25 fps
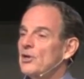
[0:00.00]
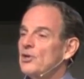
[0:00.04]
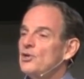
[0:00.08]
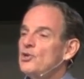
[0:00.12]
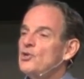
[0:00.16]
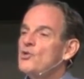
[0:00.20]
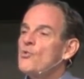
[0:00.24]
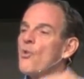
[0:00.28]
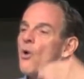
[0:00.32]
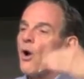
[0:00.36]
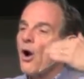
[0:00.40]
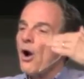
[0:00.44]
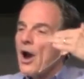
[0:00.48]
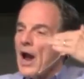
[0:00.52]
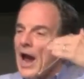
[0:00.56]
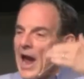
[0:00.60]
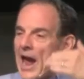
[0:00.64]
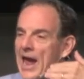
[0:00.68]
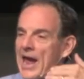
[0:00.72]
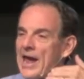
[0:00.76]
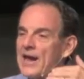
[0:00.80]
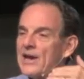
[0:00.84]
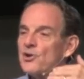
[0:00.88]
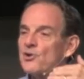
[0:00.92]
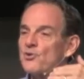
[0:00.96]
you are
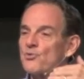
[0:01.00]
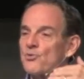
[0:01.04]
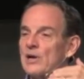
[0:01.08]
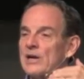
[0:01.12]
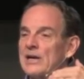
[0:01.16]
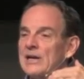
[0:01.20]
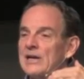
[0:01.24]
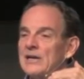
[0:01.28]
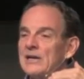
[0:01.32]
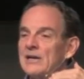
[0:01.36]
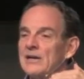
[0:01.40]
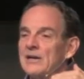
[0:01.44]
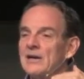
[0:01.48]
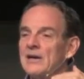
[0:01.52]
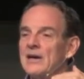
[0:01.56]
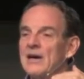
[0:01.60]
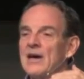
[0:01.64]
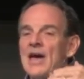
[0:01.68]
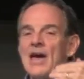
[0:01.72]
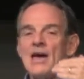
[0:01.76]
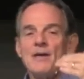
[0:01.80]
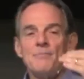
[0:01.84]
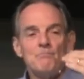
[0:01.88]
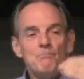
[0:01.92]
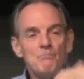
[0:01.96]
angry
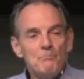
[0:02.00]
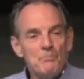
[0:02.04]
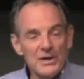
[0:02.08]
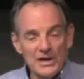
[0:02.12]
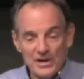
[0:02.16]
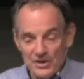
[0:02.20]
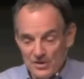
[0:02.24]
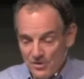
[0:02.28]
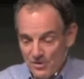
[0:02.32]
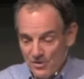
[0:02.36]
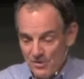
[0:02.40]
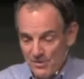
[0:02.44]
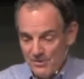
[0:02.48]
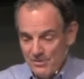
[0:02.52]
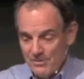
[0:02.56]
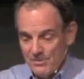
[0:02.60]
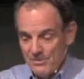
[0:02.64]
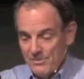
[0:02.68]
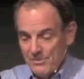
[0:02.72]
and bitter.